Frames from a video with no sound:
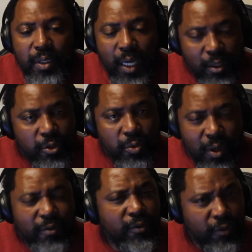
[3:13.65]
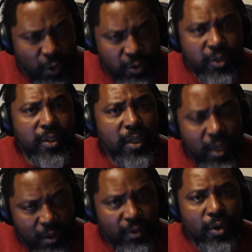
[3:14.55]
Taylor Swift's first
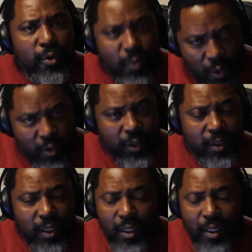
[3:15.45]
ever award.